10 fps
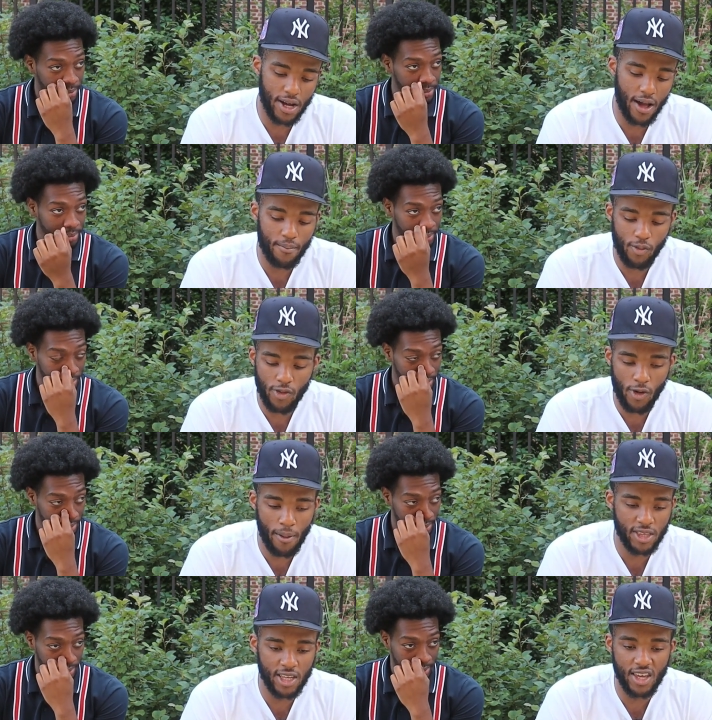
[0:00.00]
Speaker 1: but from what
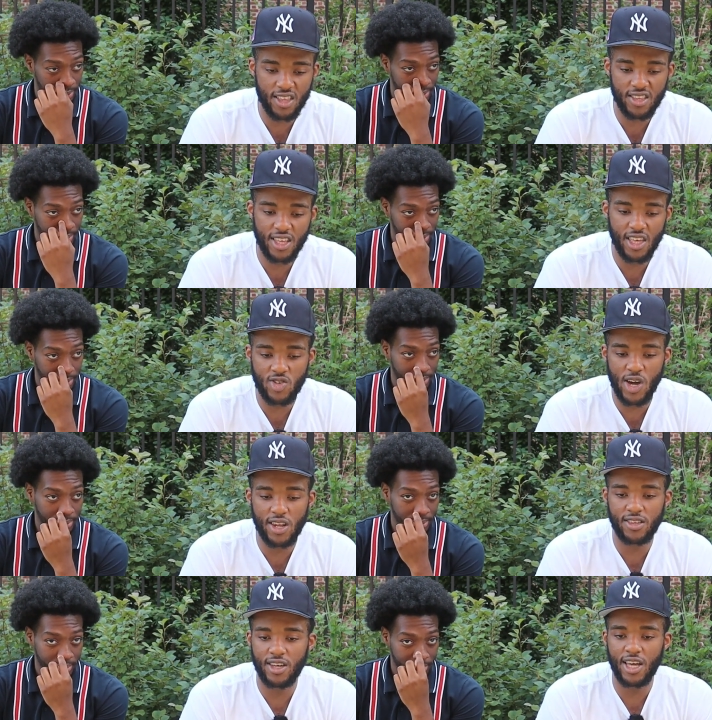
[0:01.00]
I'm seeing the incident, they trying
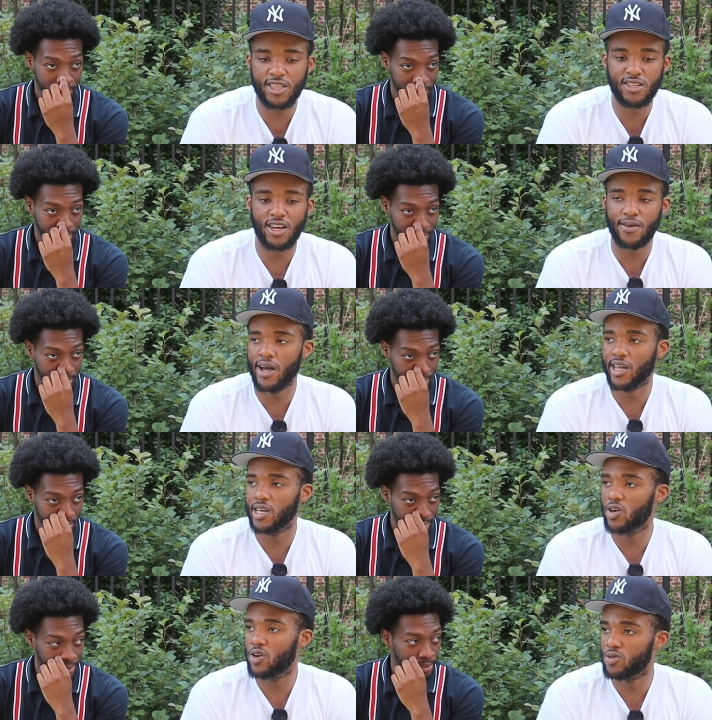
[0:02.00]
to say like this nigga might
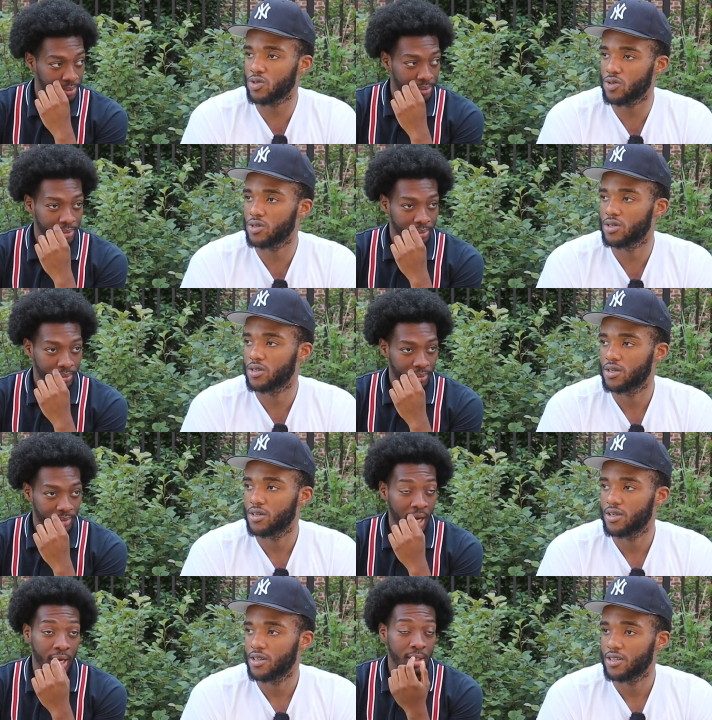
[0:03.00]
get old though.
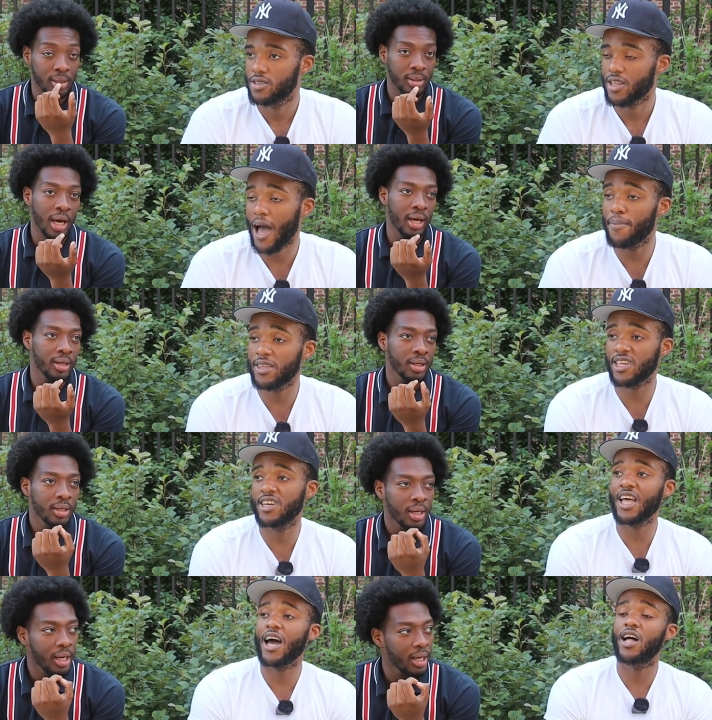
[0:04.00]
Speaker 2: Nah, I've been
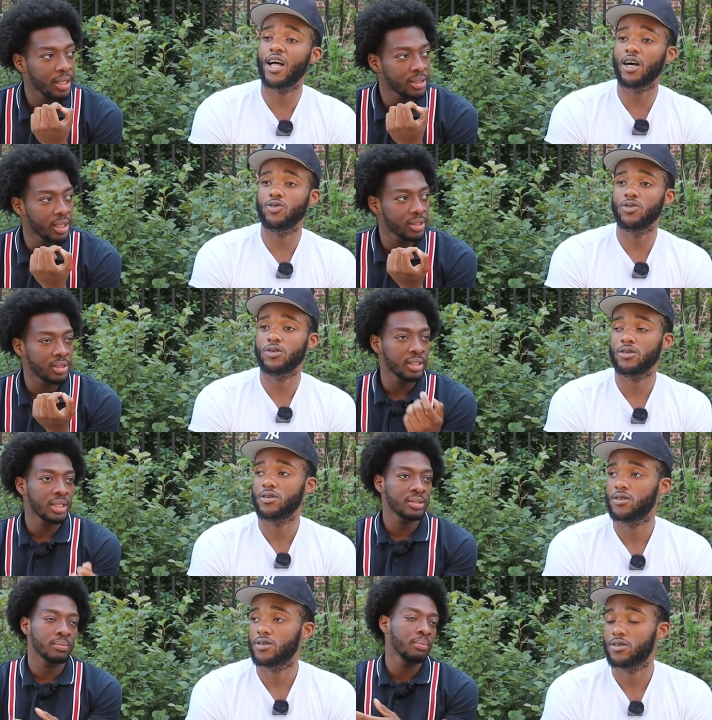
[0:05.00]
seeing that a lot. It's a good
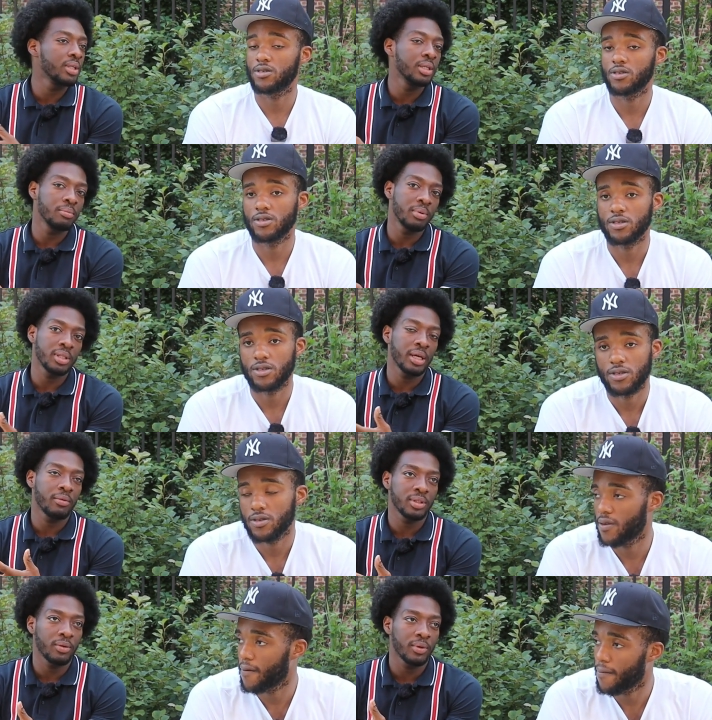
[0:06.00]
chance. But like
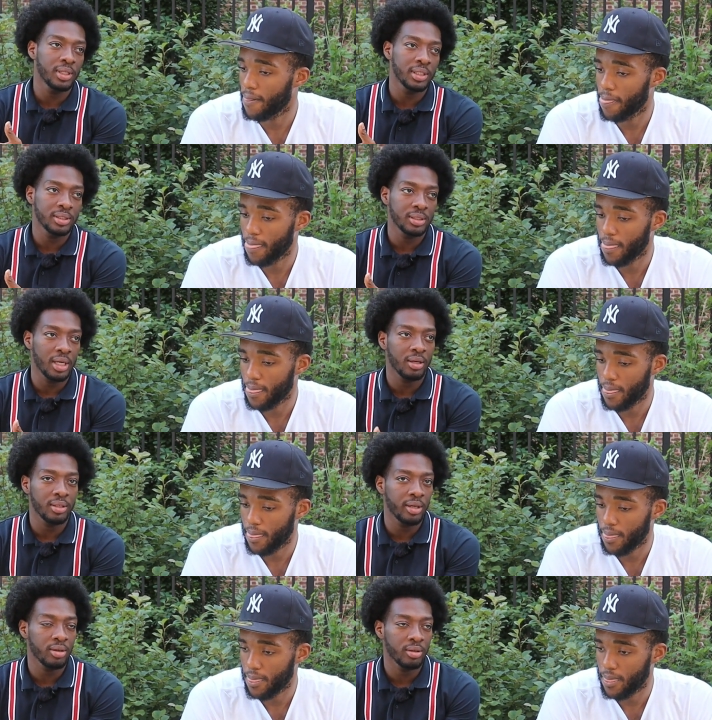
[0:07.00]
with the witness now,
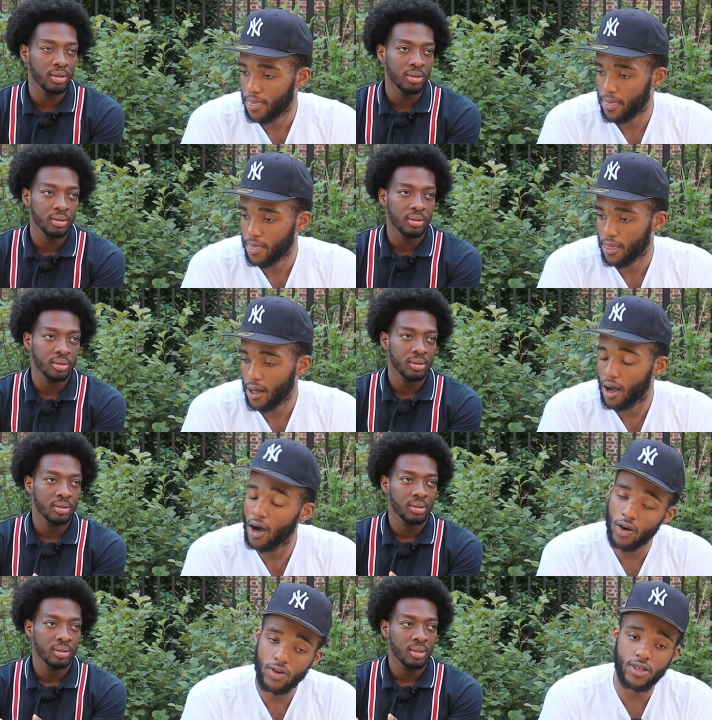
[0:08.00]
they don't know.
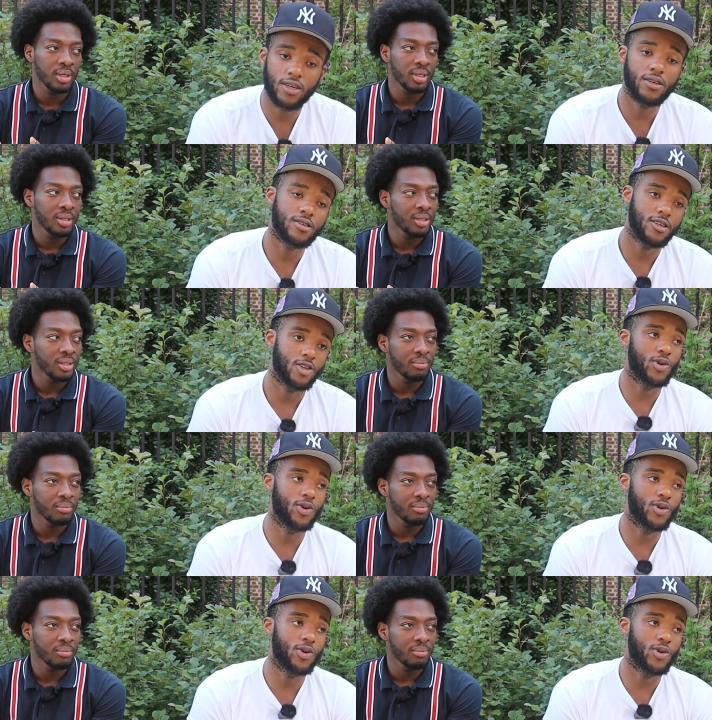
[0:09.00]
Oh, see the